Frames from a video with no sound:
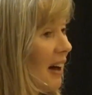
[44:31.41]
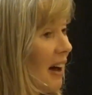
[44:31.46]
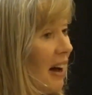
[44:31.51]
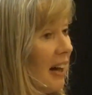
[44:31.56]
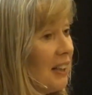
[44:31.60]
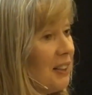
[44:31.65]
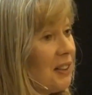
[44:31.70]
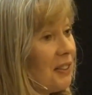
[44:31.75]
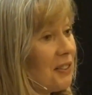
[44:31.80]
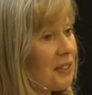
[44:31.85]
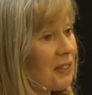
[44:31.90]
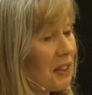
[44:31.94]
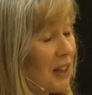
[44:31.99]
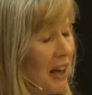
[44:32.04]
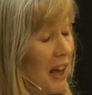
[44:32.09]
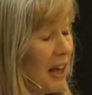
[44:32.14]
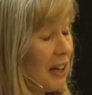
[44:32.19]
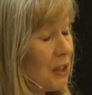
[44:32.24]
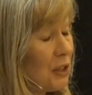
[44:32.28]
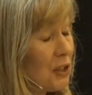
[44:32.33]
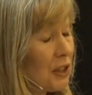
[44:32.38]
I
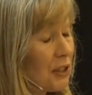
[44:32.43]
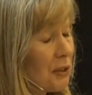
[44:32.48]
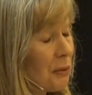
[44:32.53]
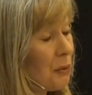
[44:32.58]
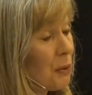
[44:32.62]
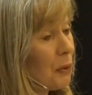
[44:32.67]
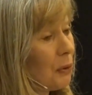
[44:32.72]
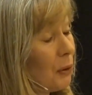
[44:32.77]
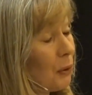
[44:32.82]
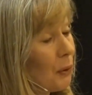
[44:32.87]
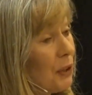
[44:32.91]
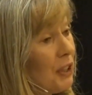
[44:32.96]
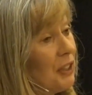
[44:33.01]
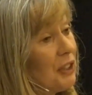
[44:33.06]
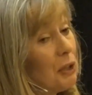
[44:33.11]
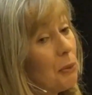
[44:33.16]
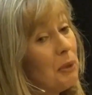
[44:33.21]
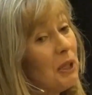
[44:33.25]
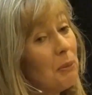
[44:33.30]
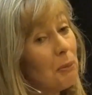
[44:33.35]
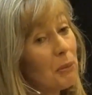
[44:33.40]
just and just learning
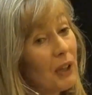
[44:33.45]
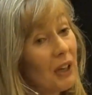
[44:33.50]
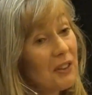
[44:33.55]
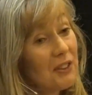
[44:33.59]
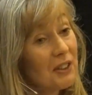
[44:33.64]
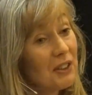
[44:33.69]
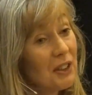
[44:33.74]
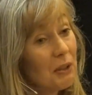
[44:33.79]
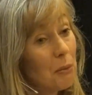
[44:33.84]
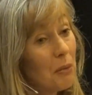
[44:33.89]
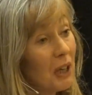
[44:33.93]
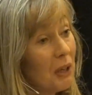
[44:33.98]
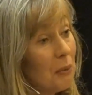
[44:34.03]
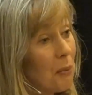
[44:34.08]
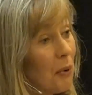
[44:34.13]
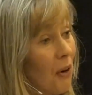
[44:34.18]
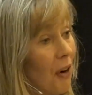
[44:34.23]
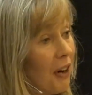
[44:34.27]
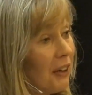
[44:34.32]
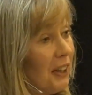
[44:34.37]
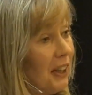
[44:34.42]
to be present in my
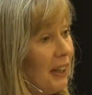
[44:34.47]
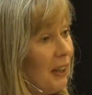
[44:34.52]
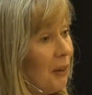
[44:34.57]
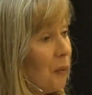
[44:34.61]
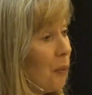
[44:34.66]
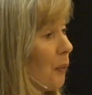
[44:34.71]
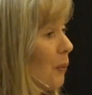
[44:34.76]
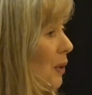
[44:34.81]
body,